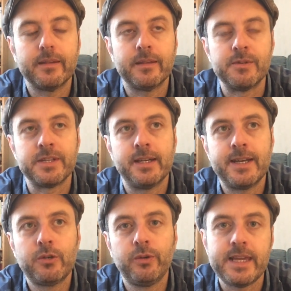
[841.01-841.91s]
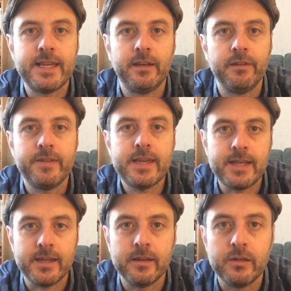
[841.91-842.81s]
there was a guy called Ian
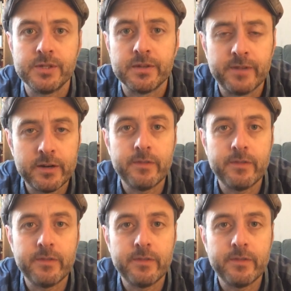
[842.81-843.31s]
Levine who was a very,